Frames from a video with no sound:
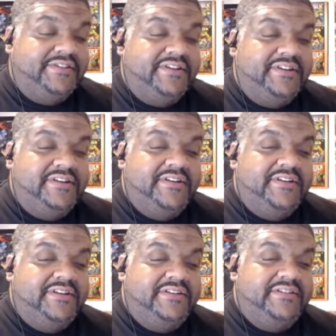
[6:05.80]

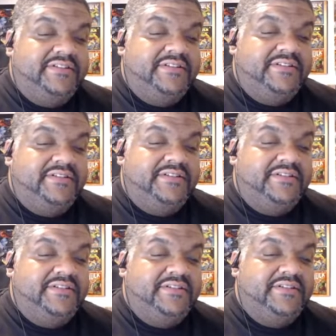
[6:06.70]

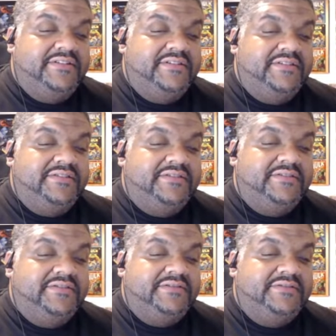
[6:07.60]

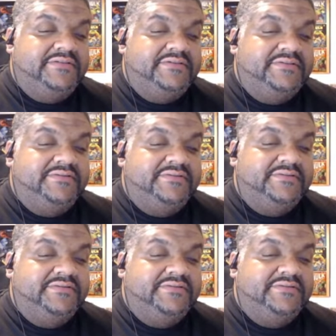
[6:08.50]

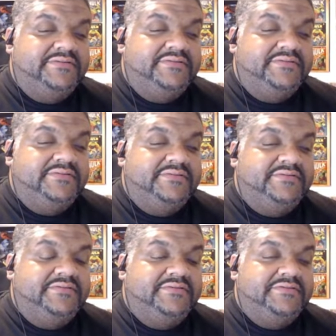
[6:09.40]

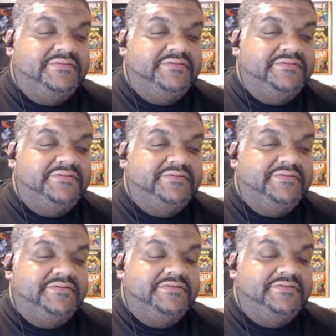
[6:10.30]

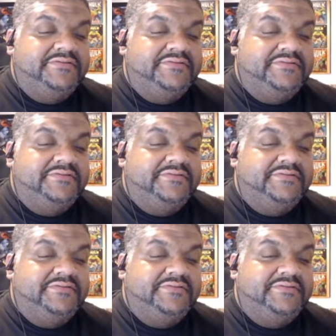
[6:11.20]
The person shown says nothing.